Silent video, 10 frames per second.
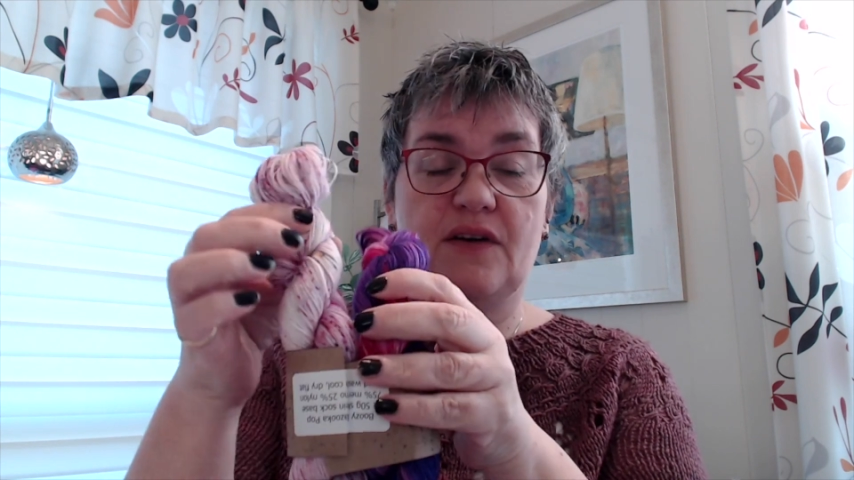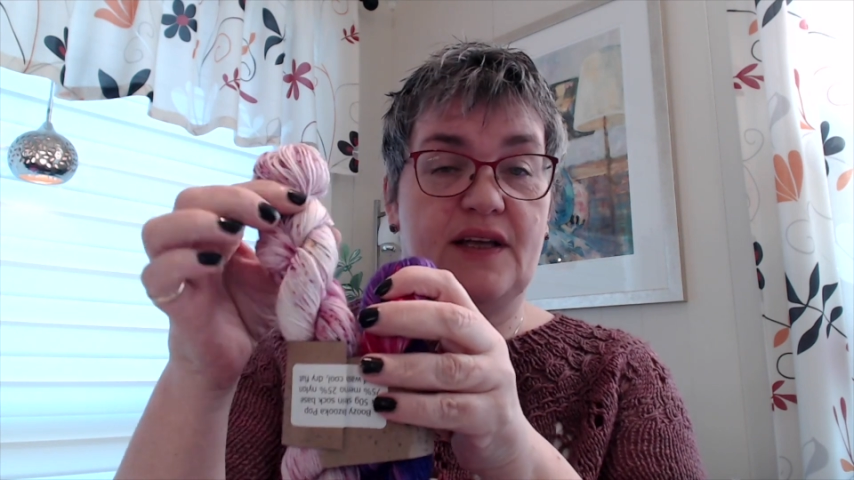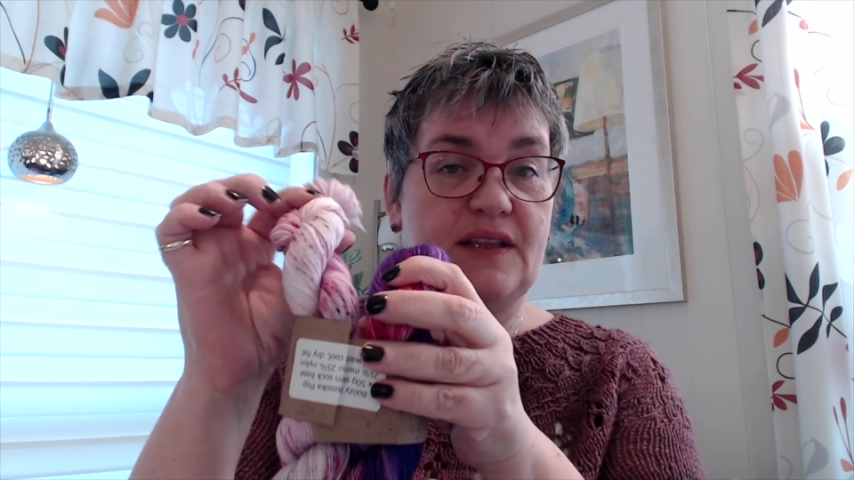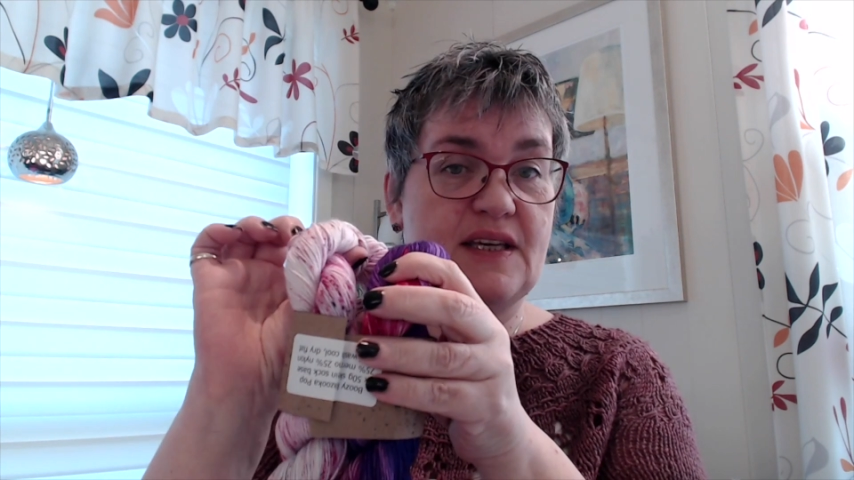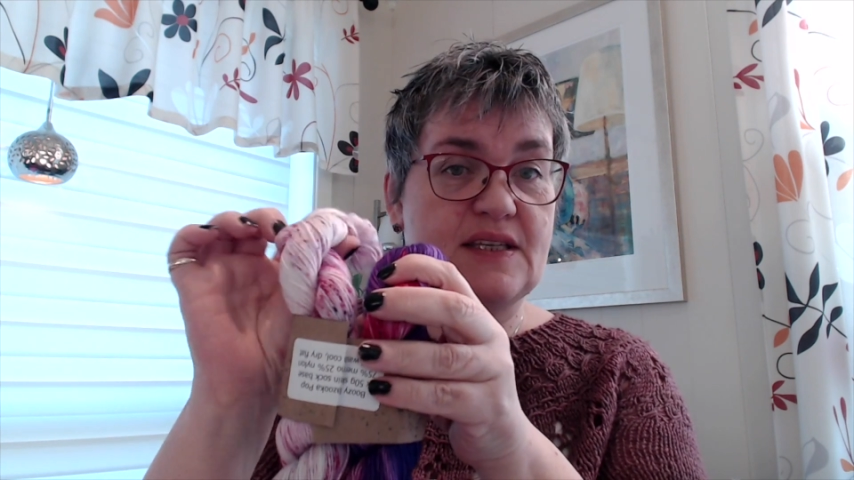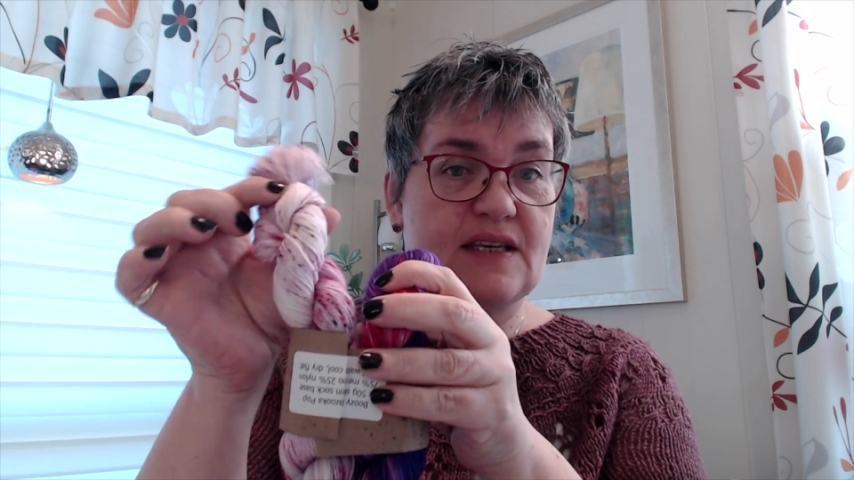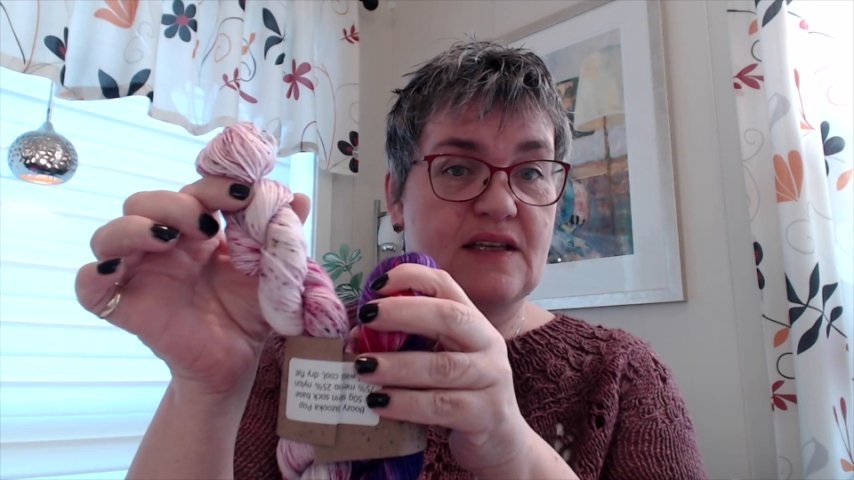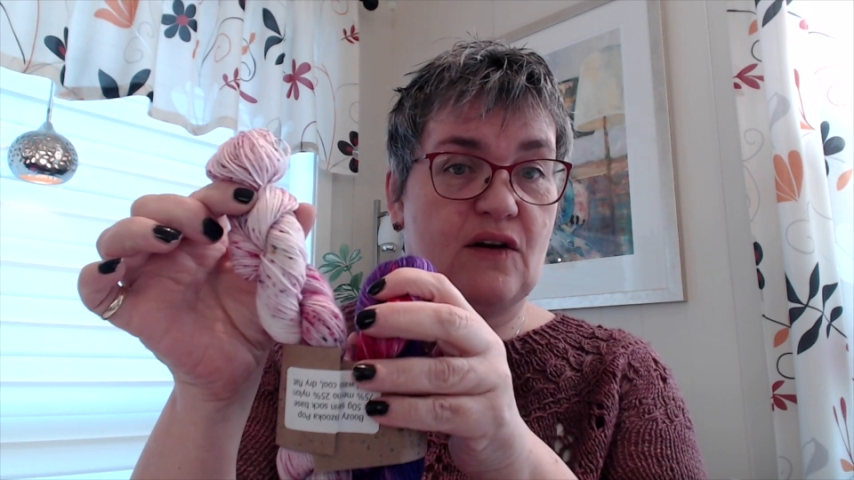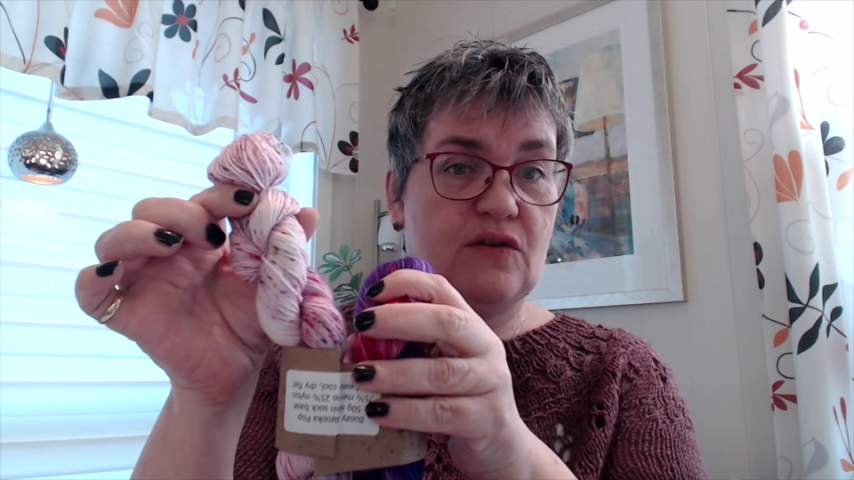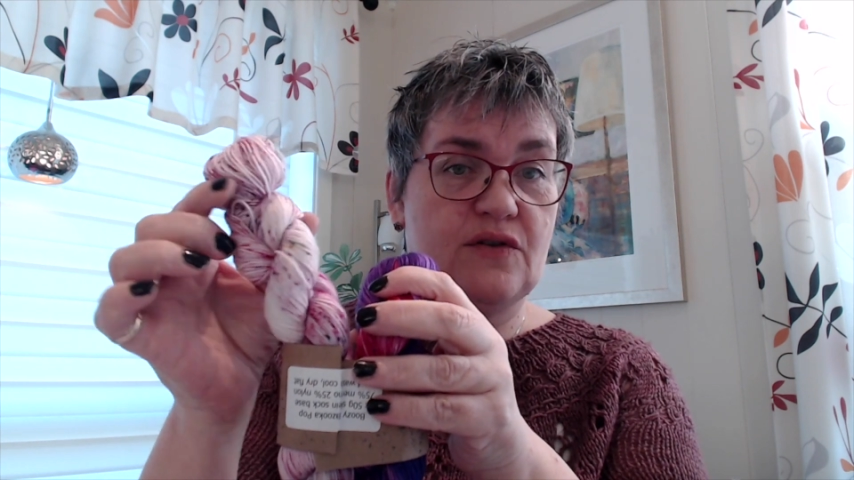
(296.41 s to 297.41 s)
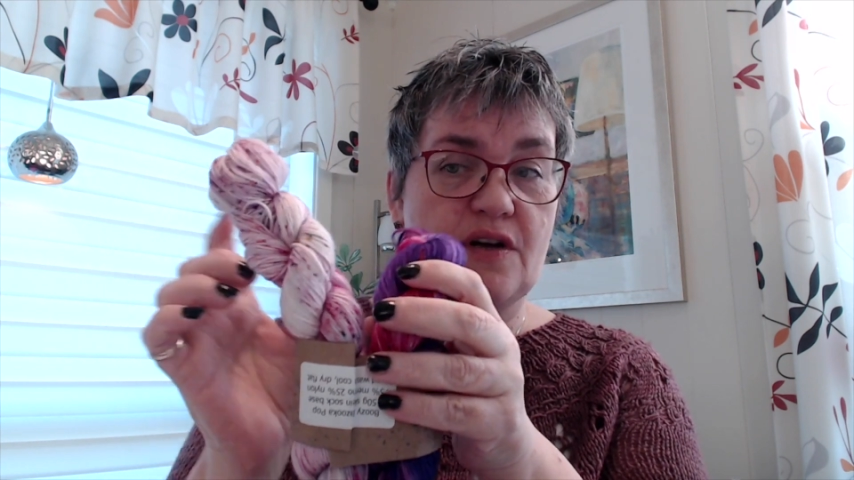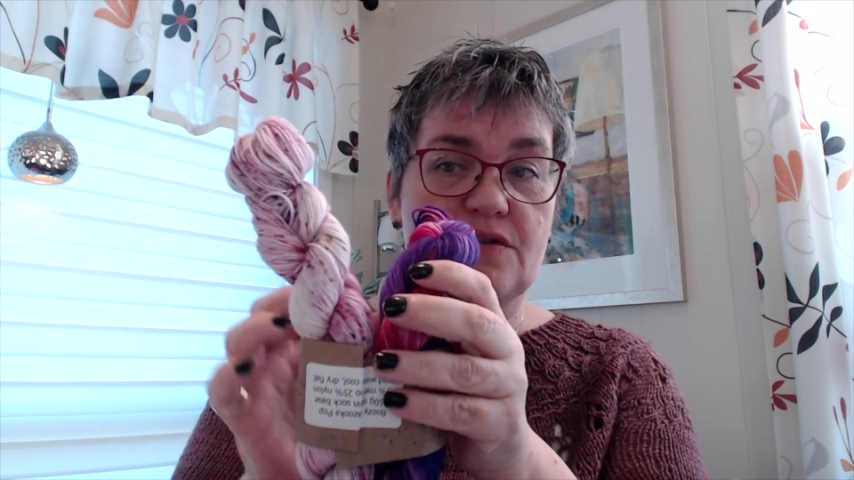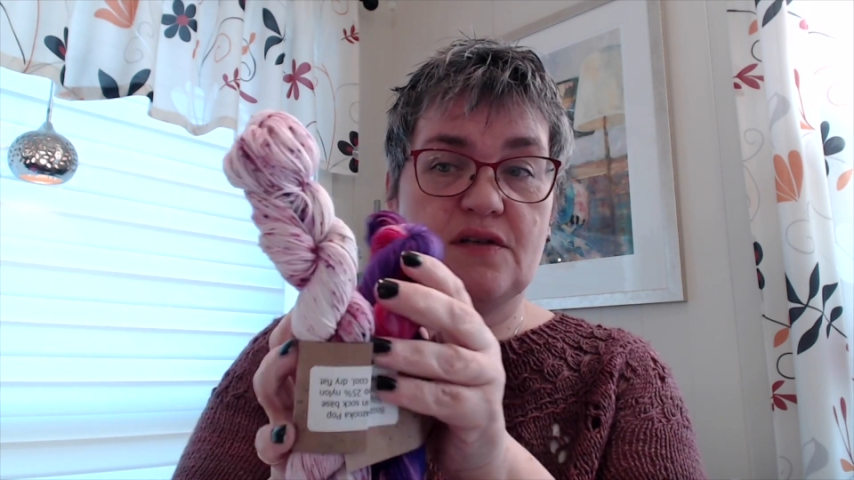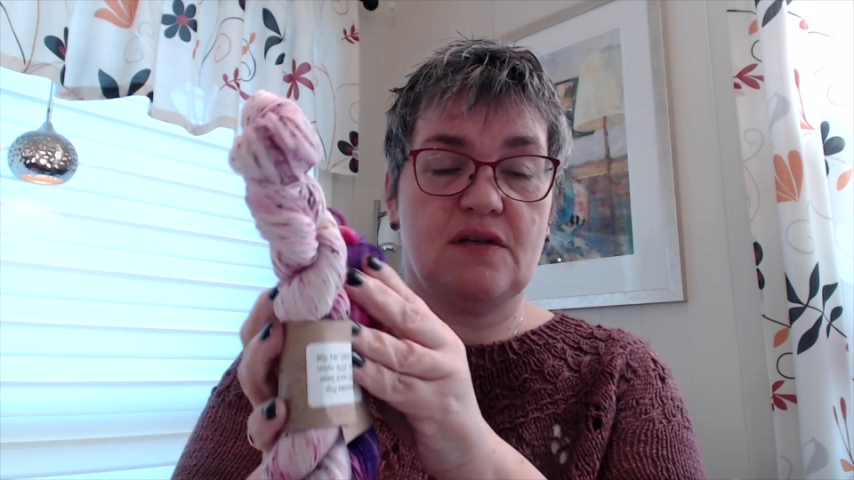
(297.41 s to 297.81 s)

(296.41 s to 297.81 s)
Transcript: and this as the contrast,